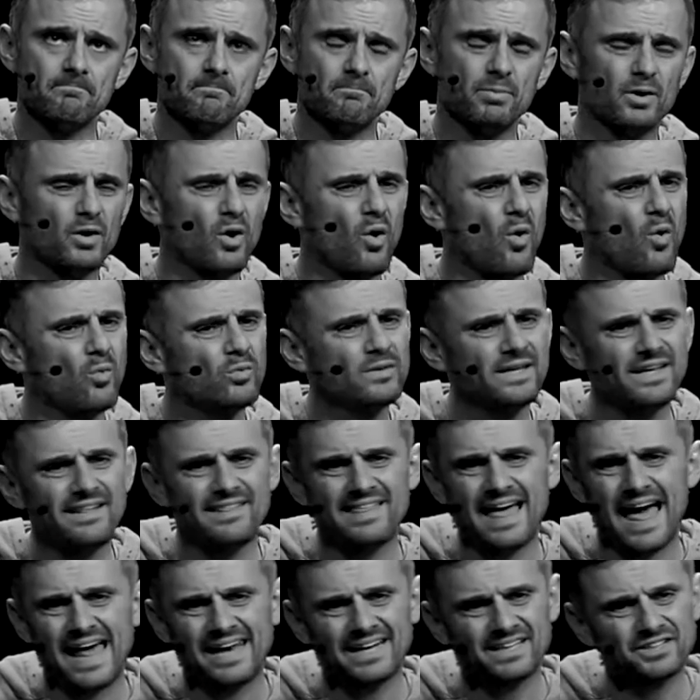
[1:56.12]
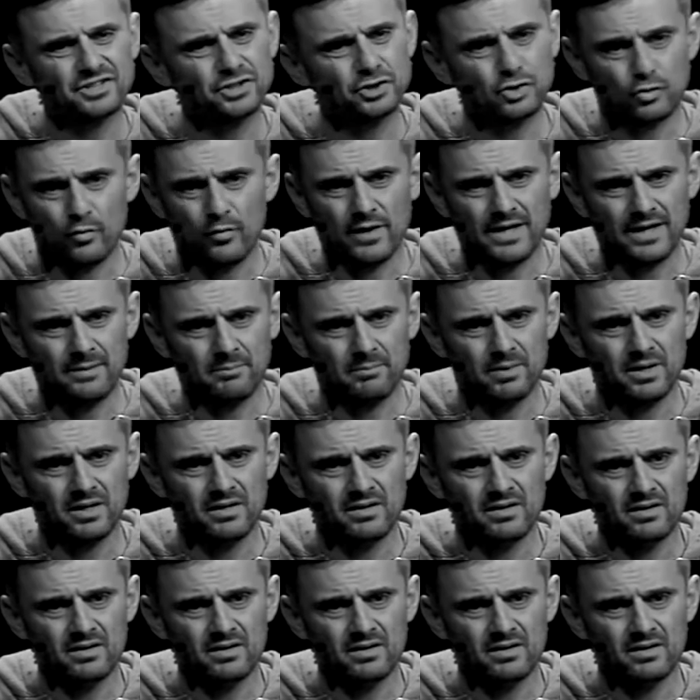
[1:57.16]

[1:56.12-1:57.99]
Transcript: But only that extreme.